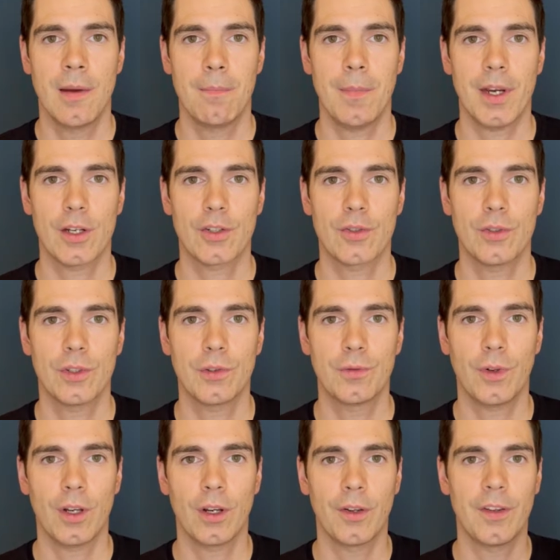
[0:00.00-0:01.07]
make sure to
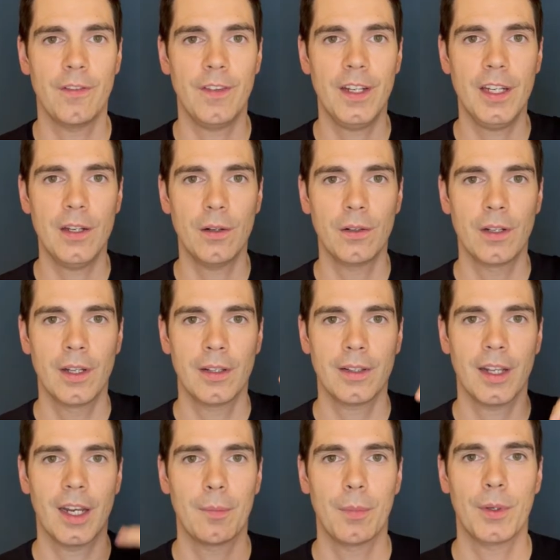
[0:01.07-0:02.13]
follow the video
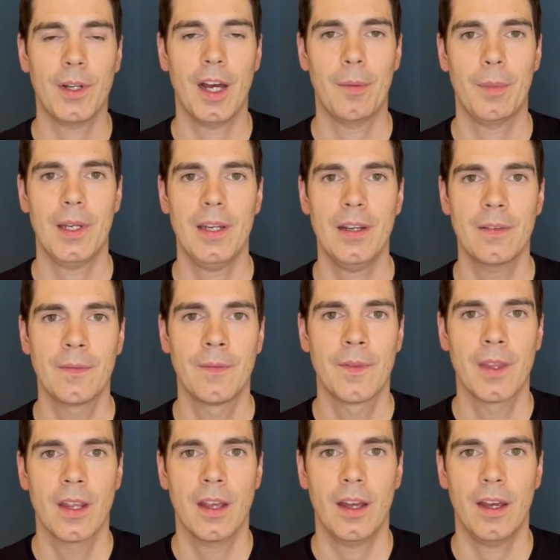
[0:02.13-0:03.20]
that I put up here.
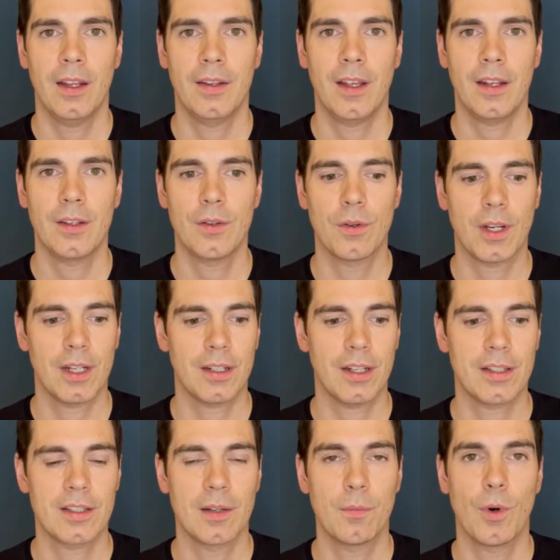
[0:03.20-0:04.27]
And then you can
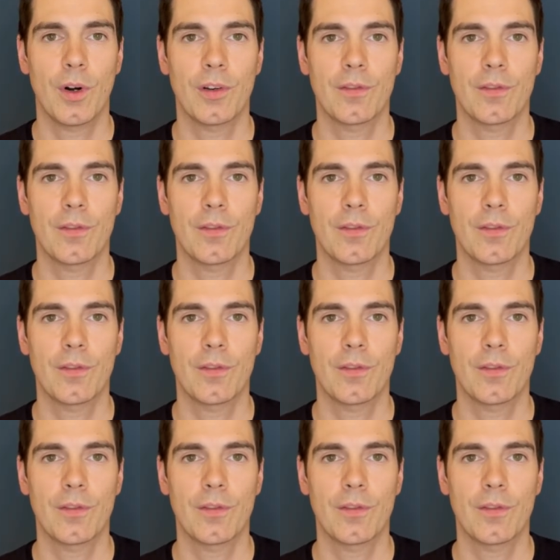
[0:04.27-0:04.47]
get some more